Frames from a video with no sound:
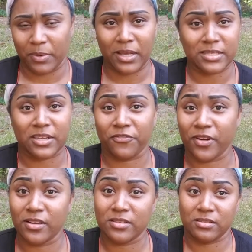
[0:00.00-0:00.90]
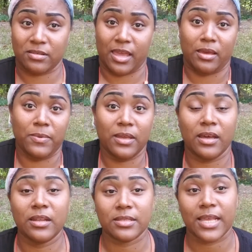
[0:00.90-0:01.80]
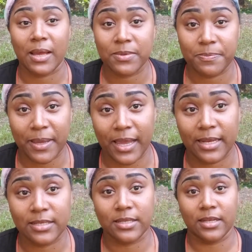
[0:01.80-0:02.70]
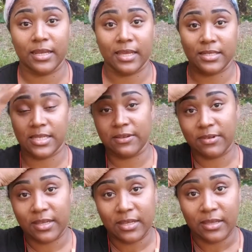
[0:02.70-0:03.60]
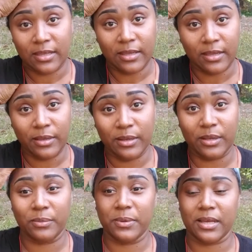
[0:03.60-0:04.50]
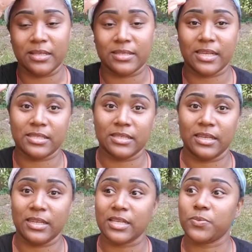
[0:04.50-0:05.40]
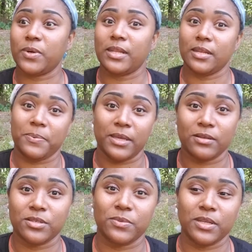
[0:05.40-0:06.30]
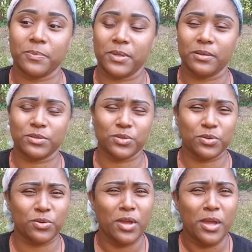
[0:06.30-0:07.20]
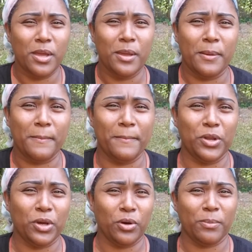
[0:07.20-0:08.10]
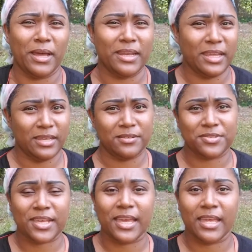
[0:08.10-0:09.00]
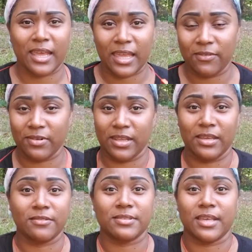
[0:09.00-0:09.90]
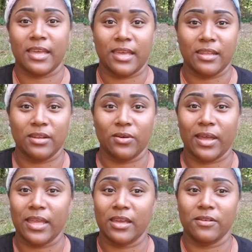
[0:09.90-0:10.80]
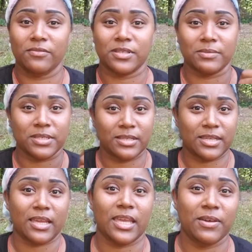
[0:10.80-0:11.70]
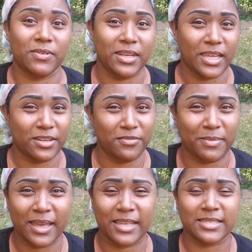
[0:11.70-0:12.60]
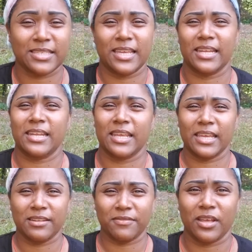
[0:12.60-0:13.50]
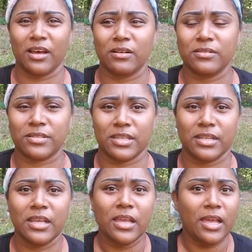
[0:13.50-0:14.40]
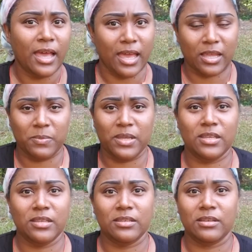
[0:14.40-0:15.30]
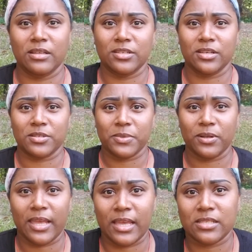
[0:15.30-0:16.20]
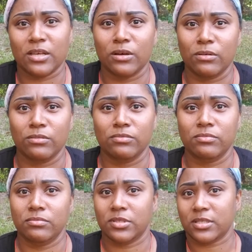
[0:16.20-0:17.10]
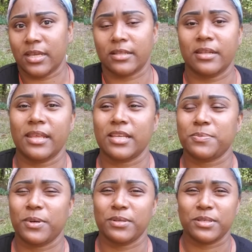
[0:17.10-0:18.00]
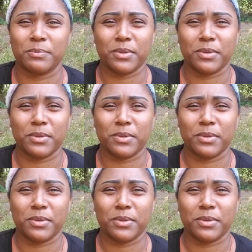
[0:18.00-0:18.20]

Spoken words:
Because at first, I'll be honest, I was buying into the negativity, you know, because that's what it appealed to. It appealed to, you know, my negative side. I have a negative side. You know, I can have a negative mindset and negative thoughts, and I could be a judgmental asshole just like the next person.